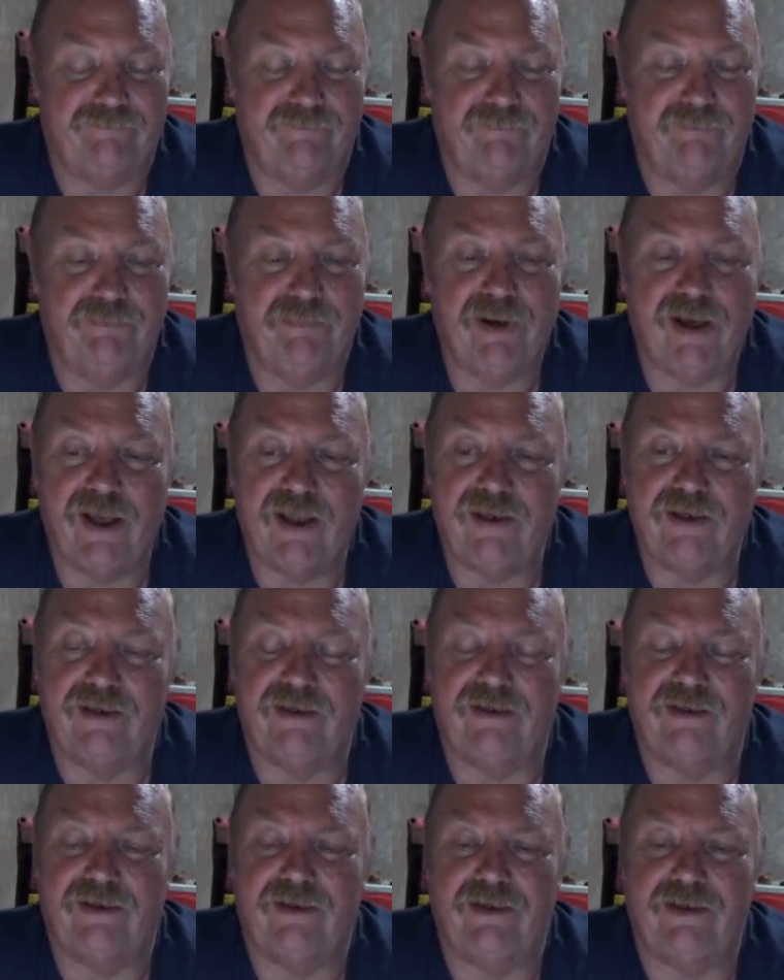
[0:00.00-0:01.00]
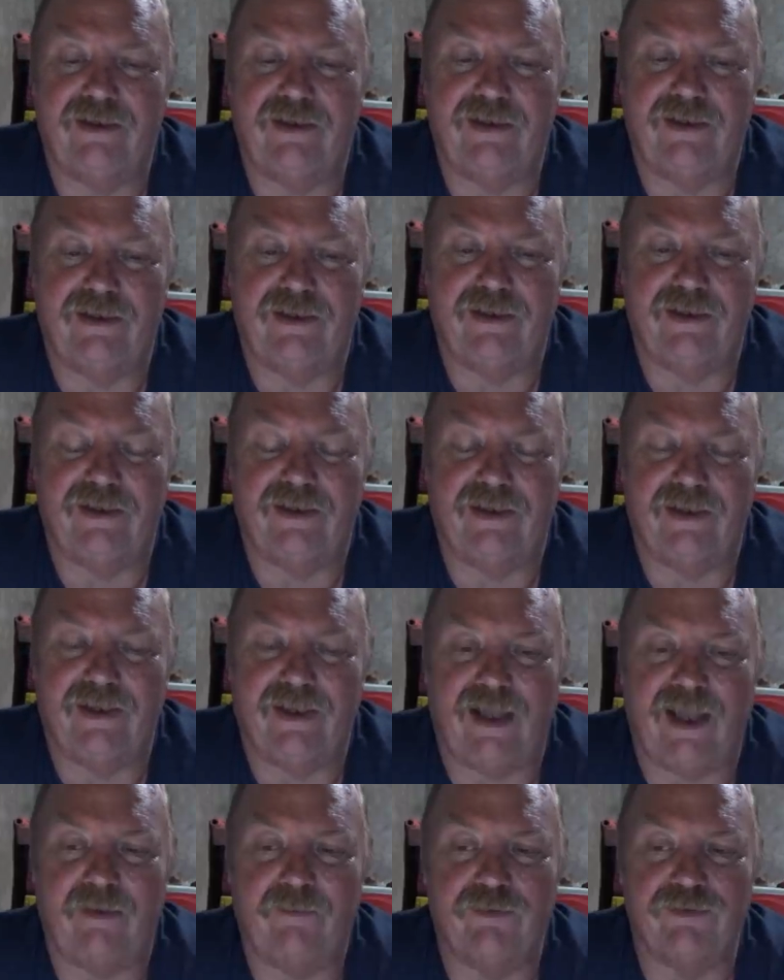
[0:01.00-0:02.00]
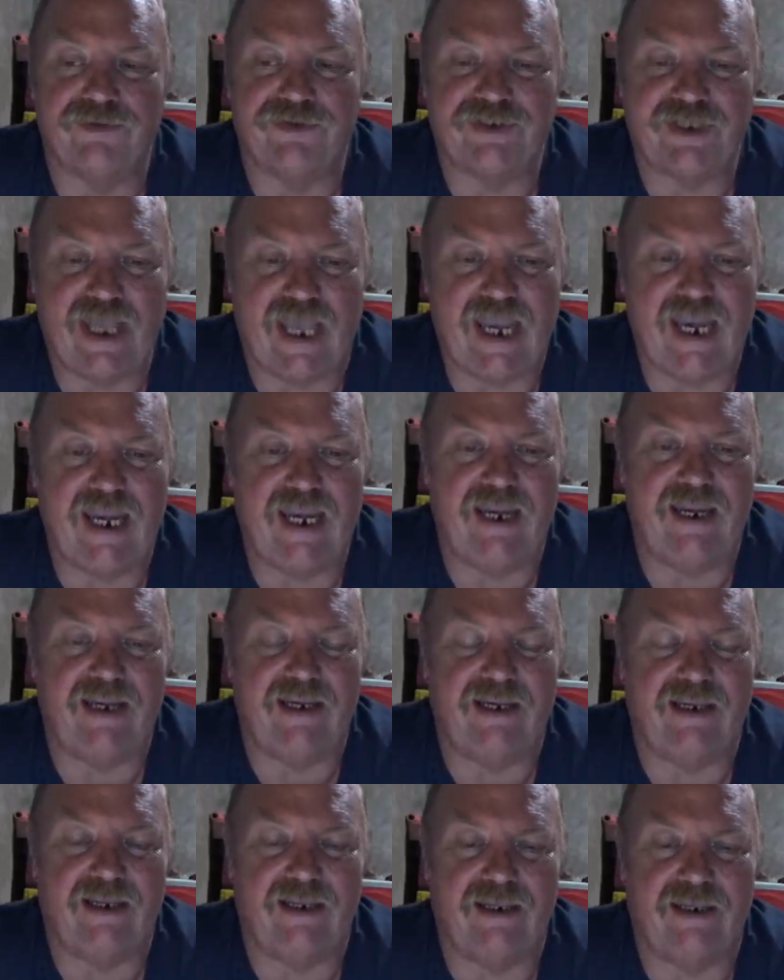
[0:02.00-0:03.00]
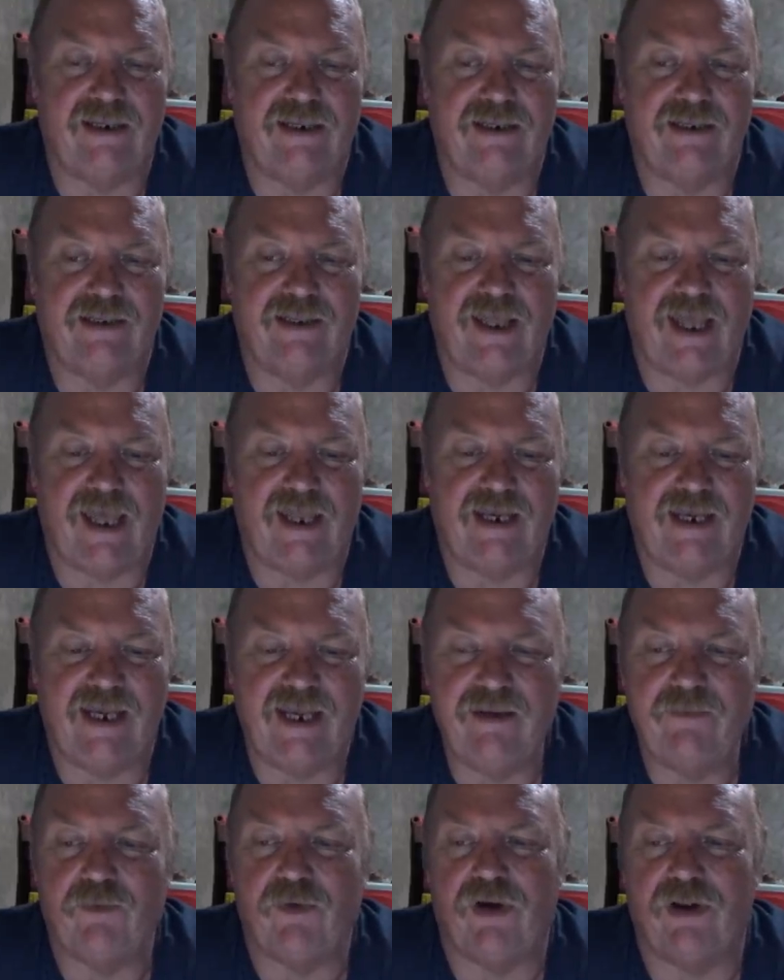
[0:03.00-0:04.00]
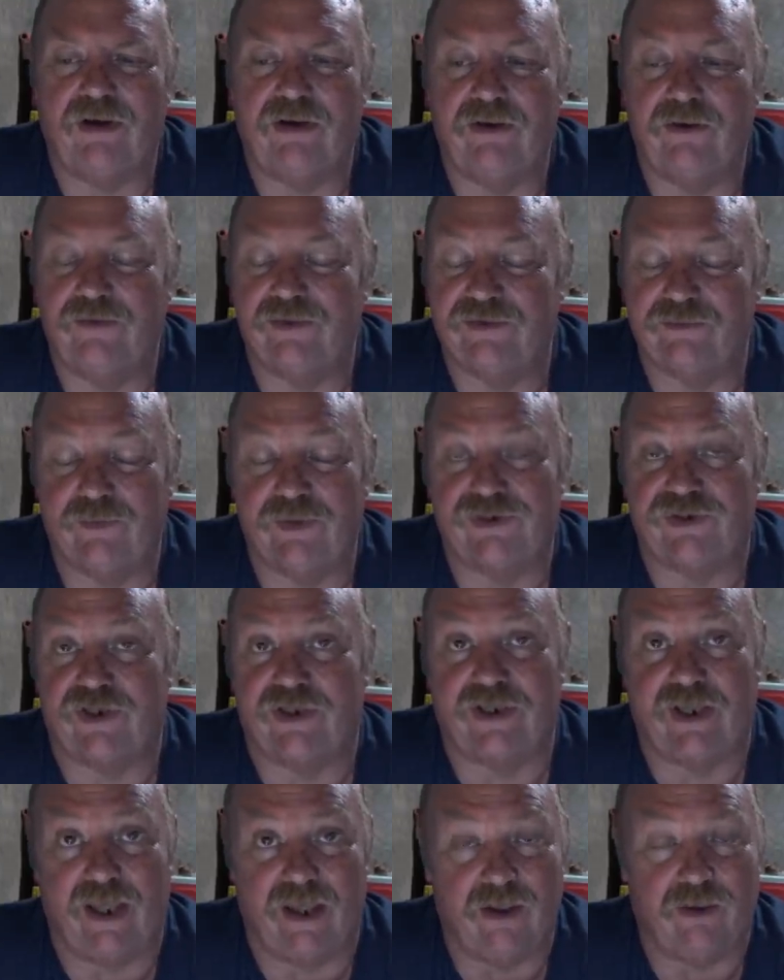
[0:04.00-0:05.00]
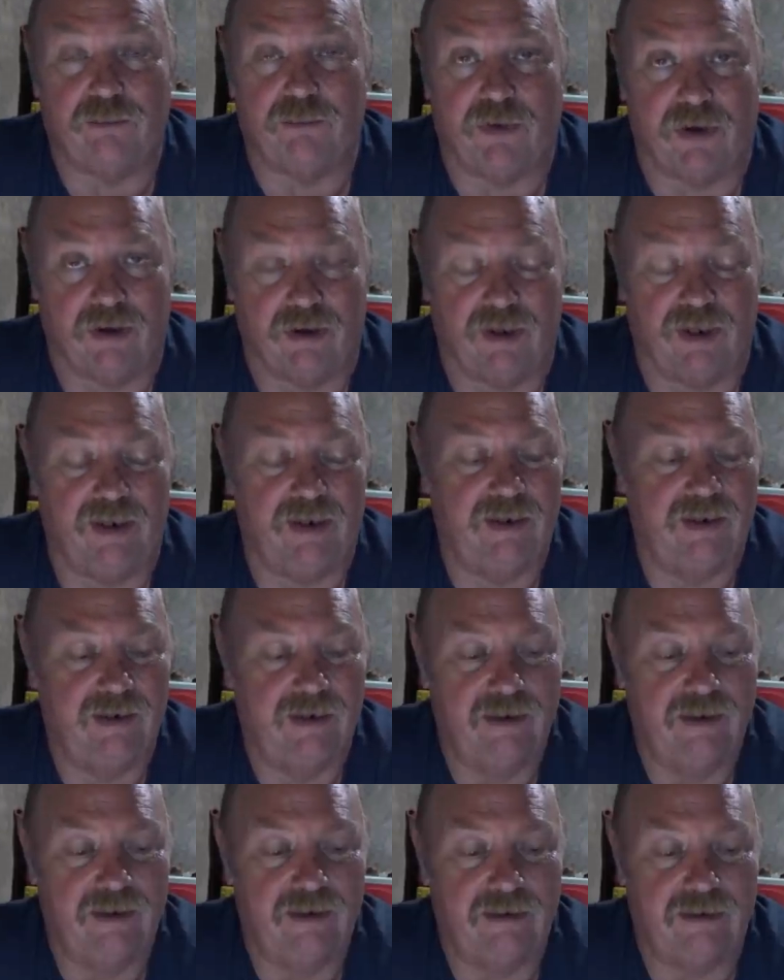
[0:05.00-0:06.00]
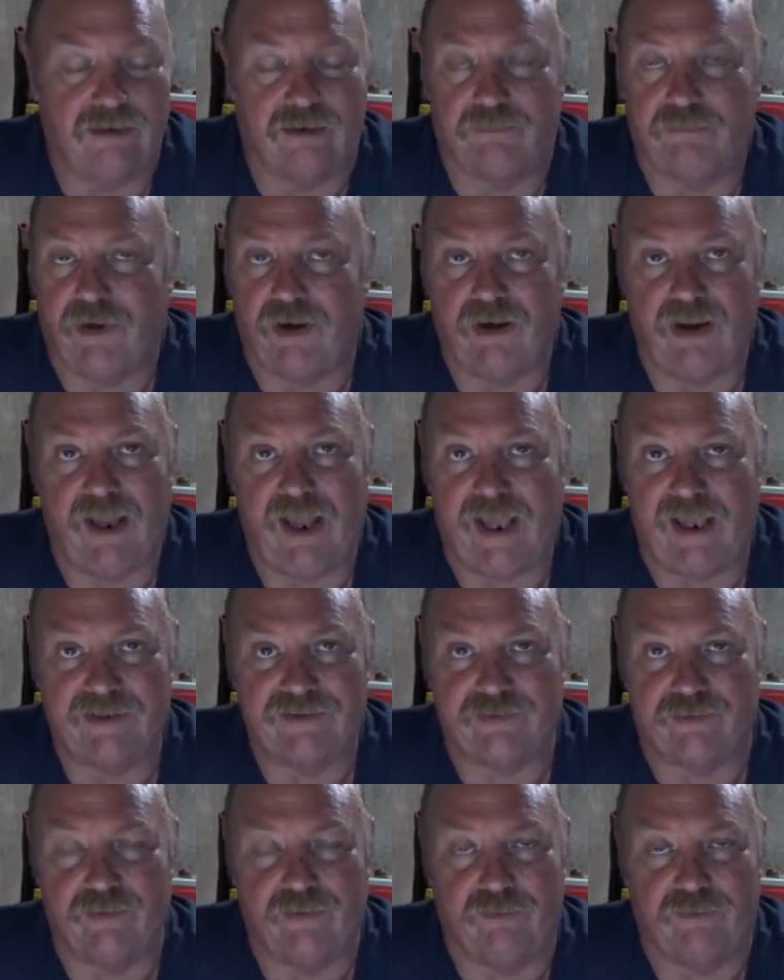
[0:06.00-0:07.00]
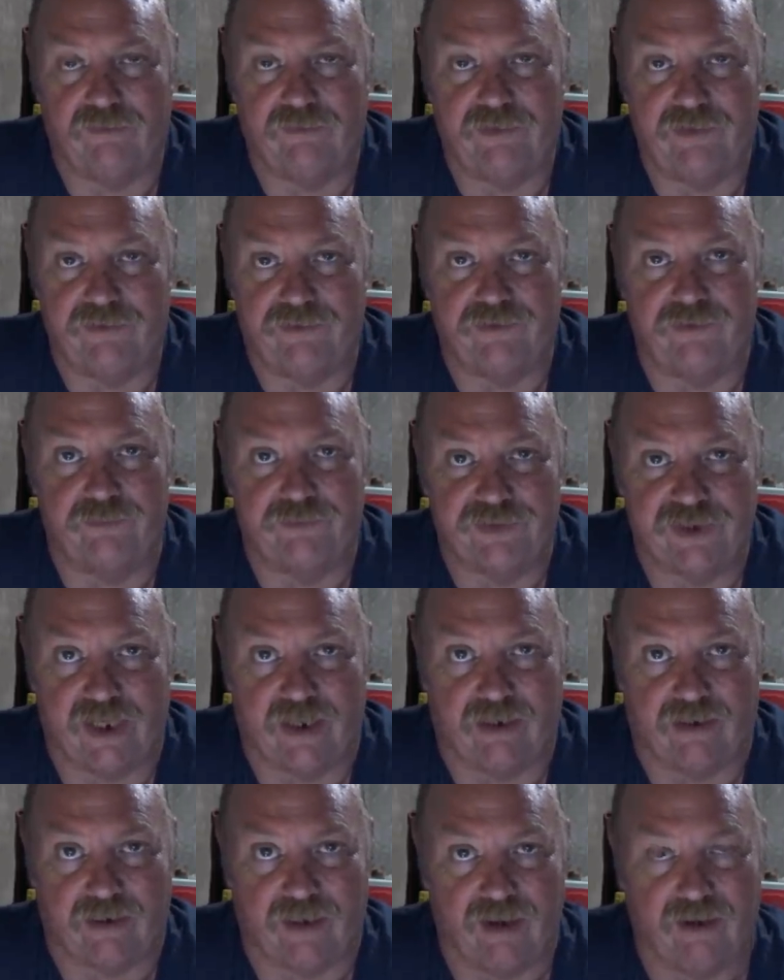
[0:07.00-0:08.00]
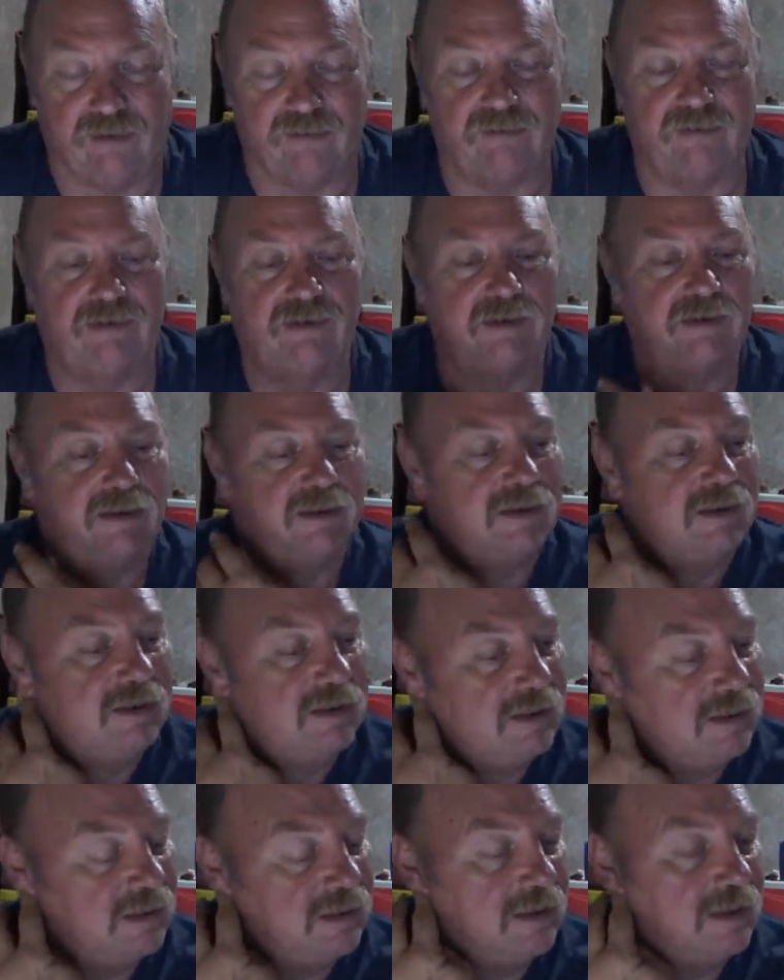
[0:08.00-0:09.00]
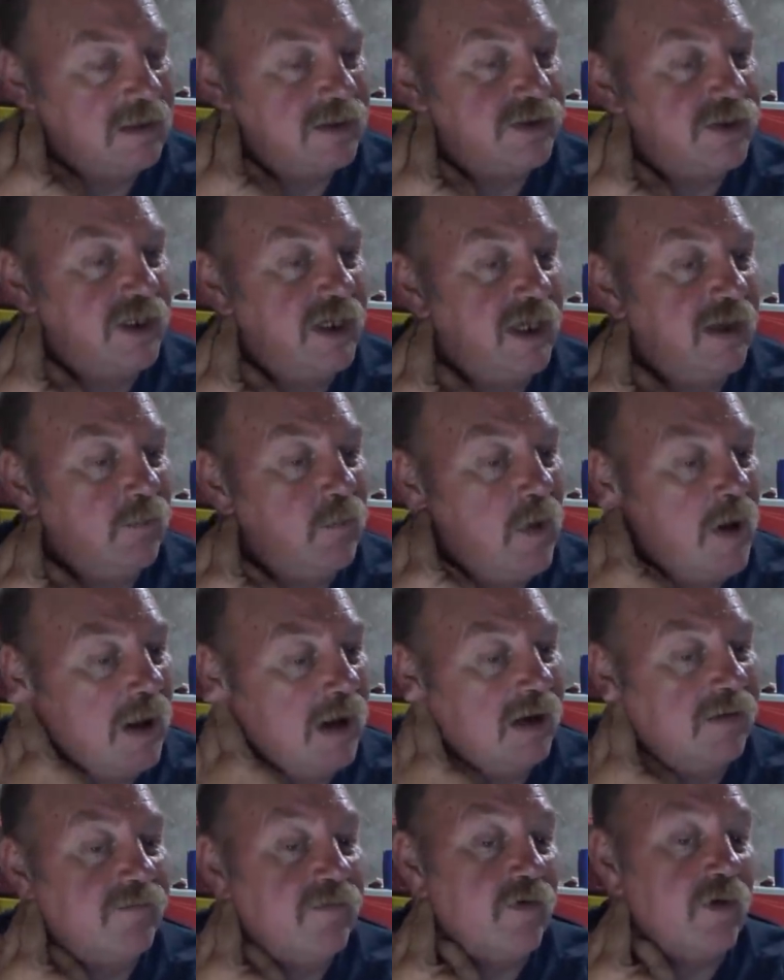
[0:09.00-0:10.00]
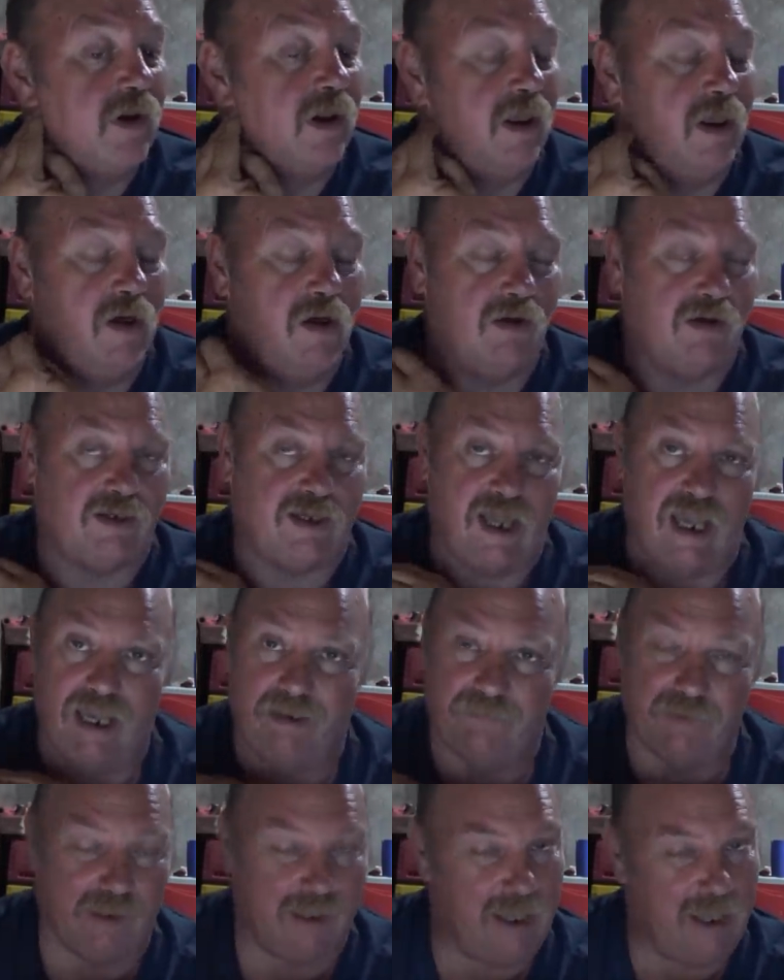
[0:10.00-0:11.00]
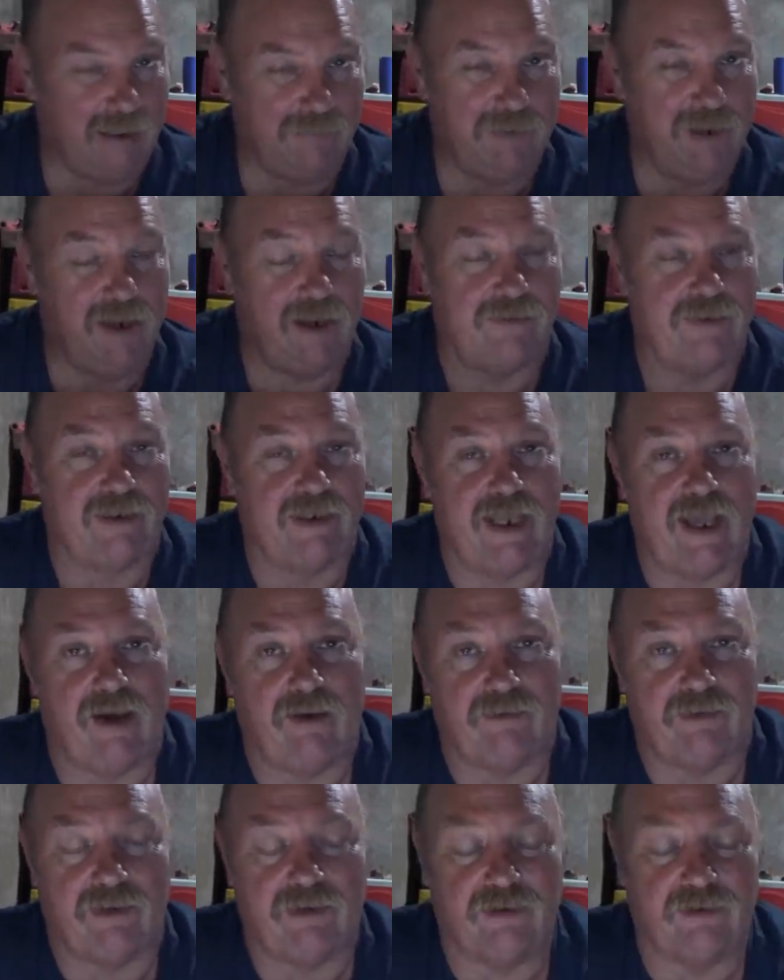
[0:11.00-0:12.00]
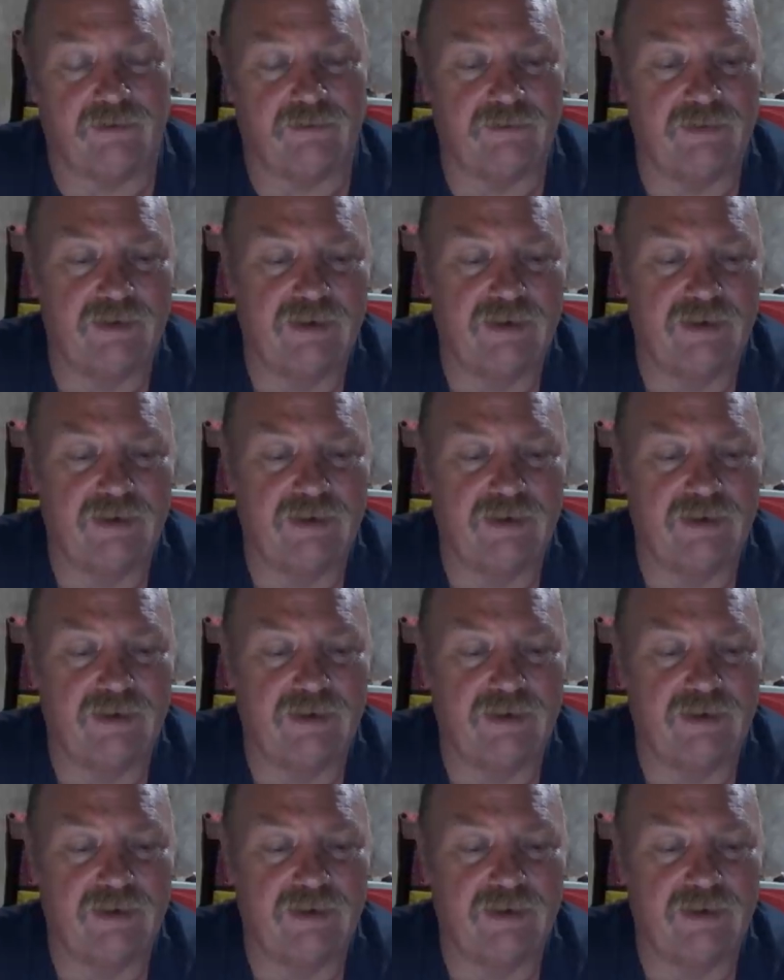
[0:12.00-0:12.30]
But I will say that anyone who is wishing to help Marley, look, Marley has her own YouTube channel now. She had wanted for a long time to kind of be on the down low,